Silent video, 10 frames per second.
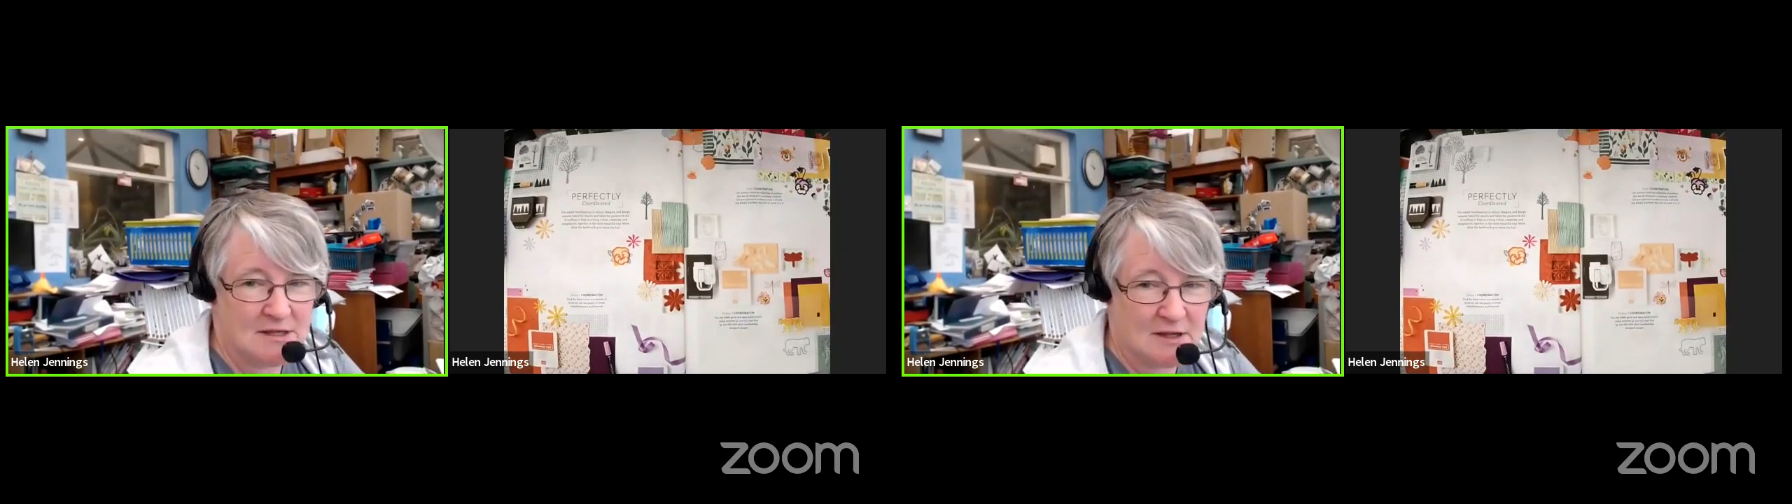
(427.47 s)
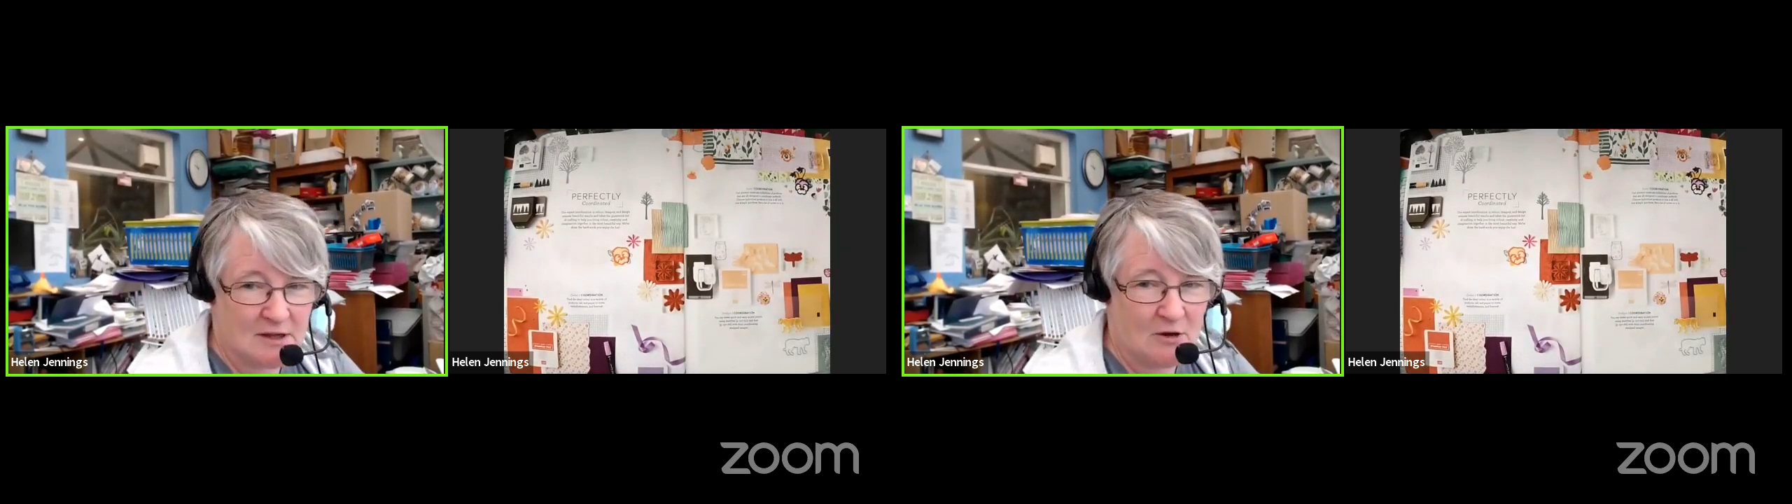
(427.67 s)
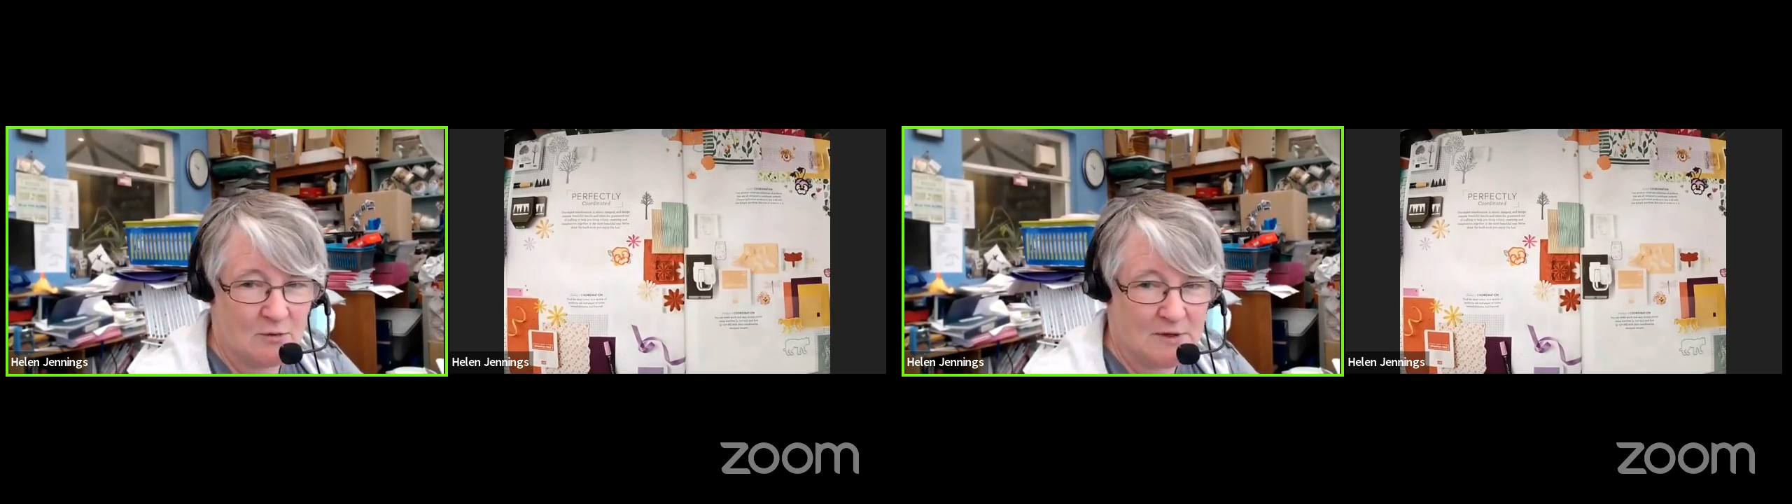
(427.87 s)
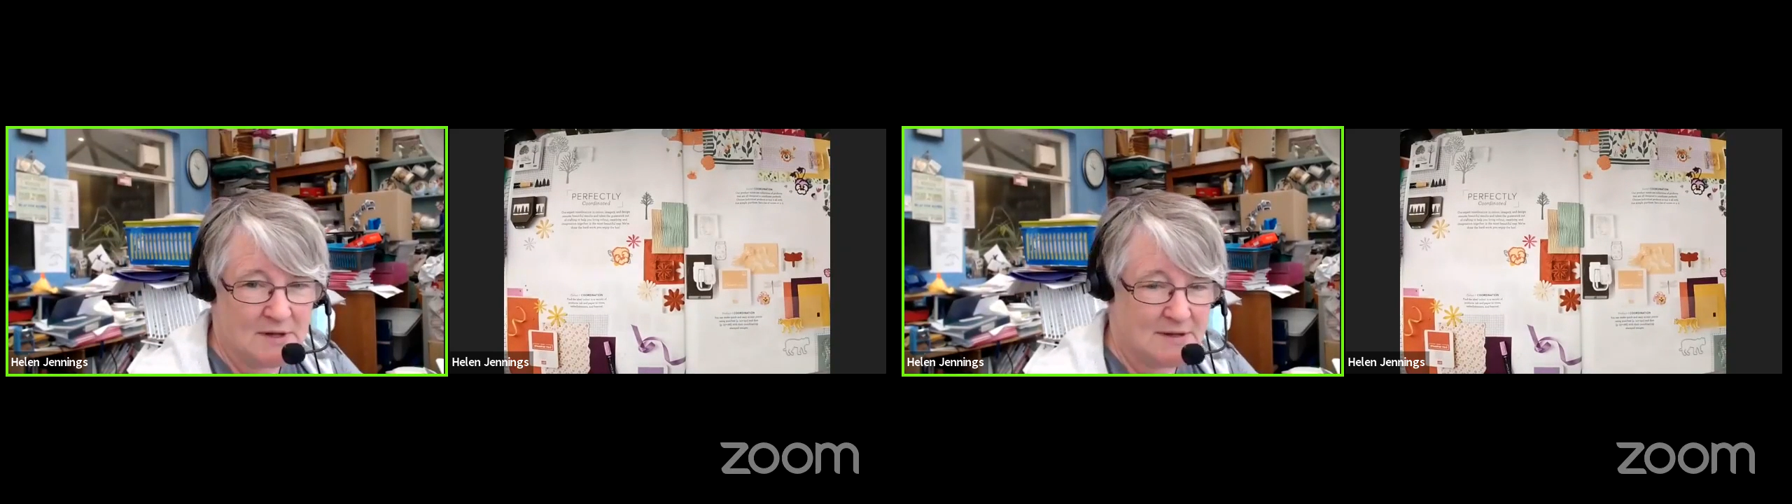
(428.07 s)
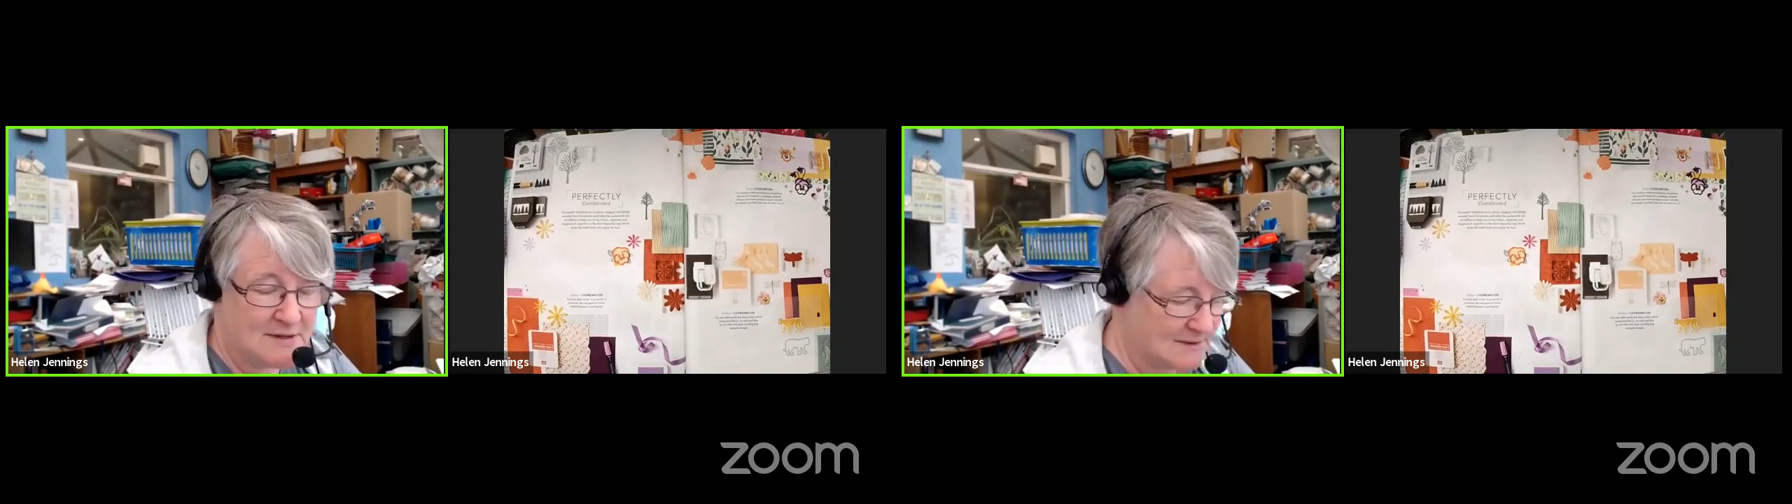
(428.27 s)
that go with
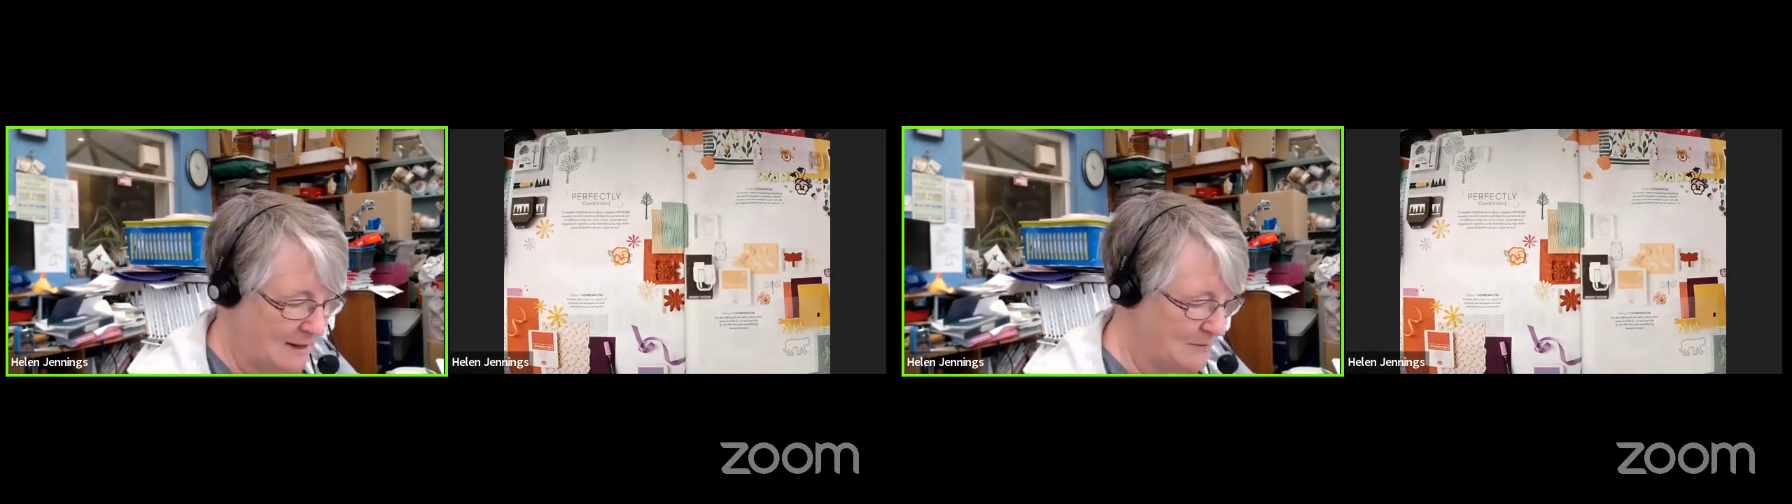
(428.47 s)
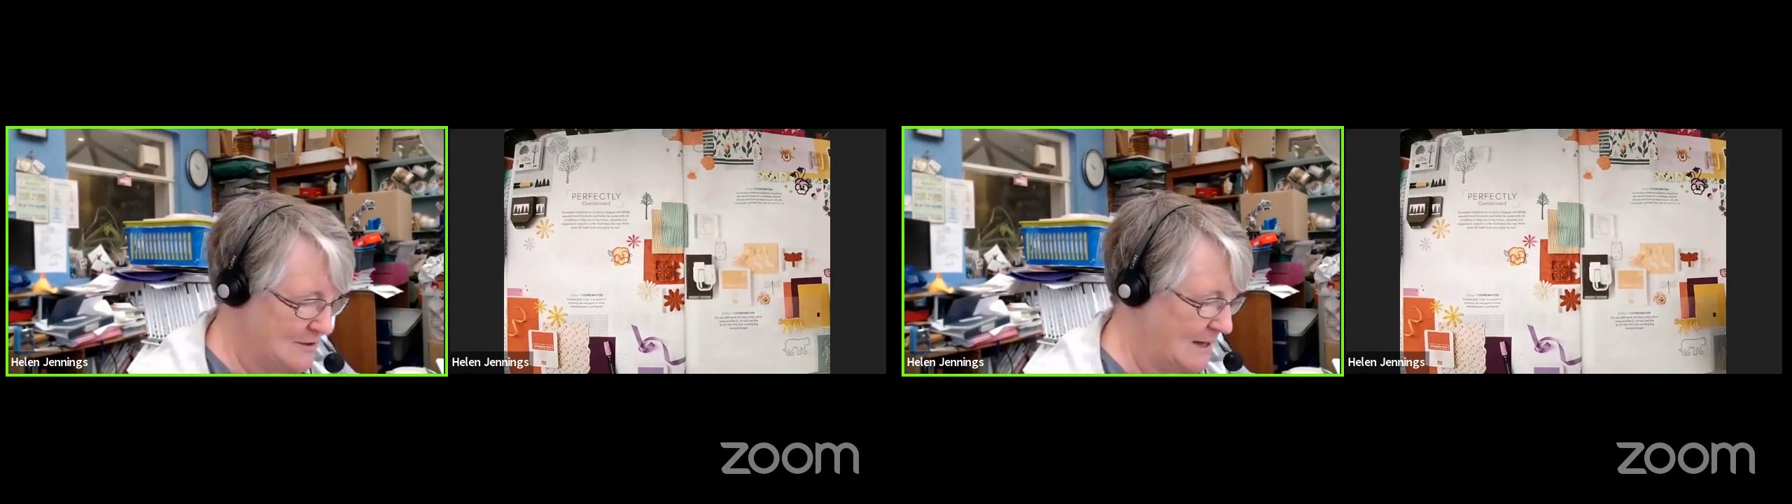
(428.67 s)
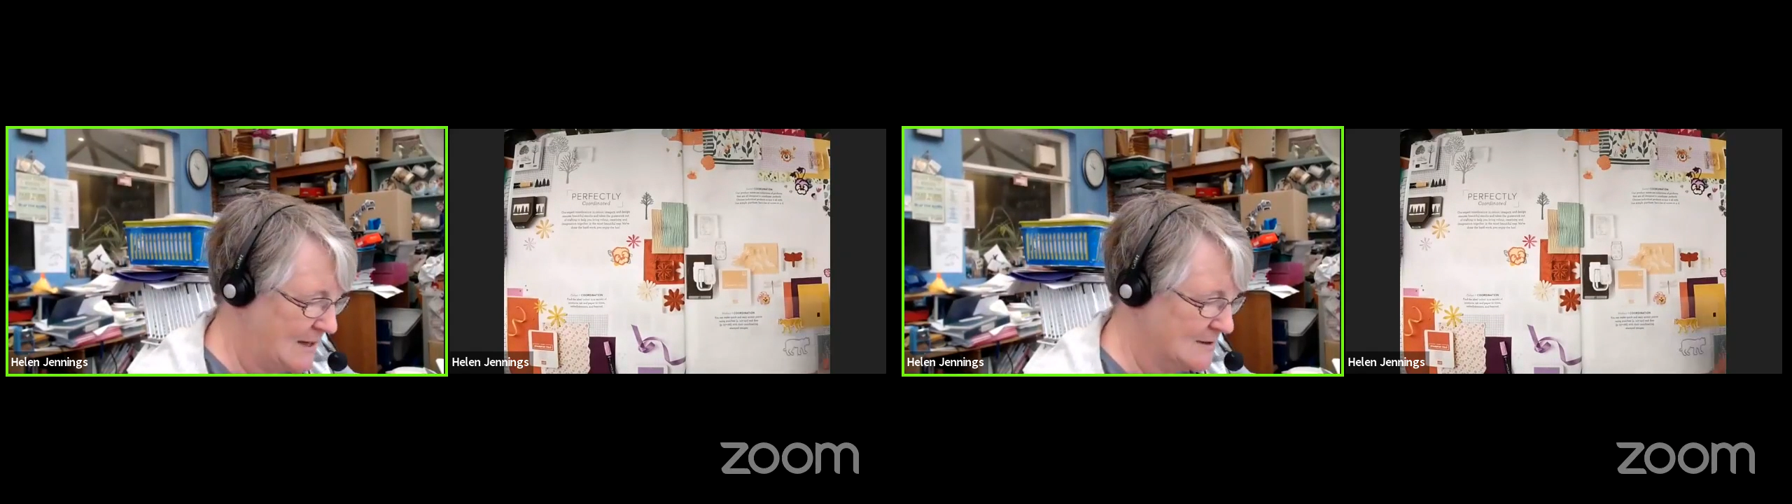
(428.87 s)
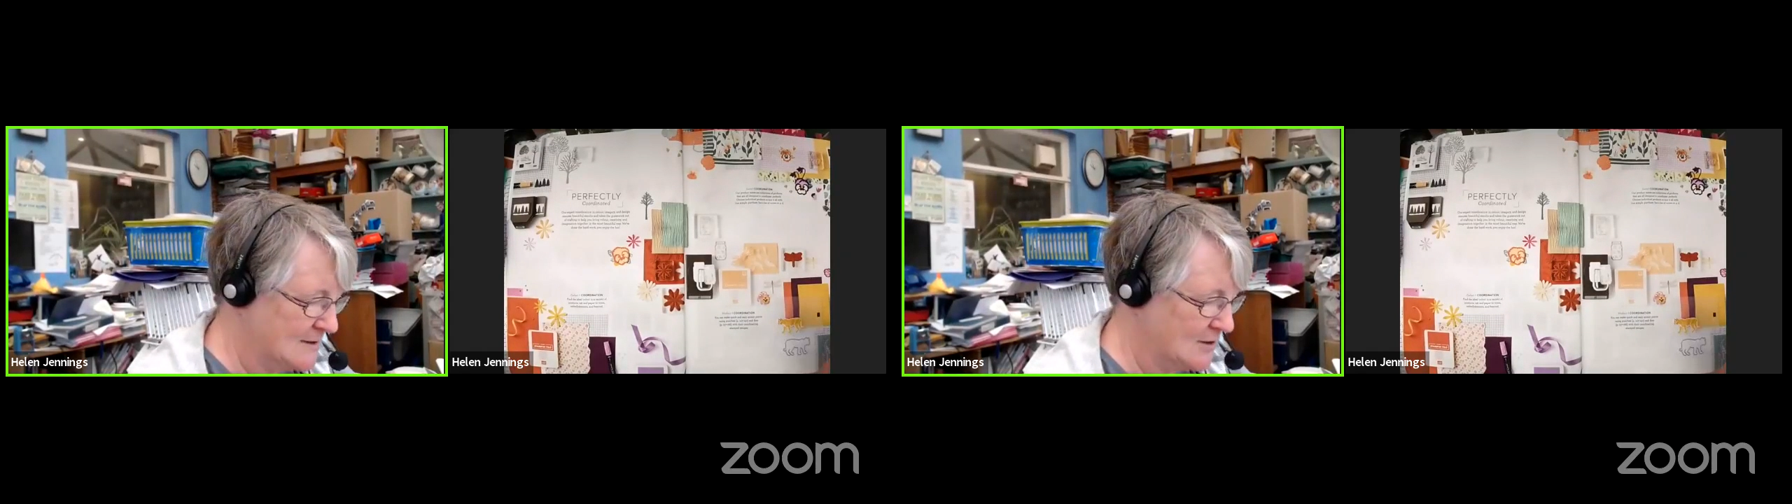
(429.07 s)
stamp sets.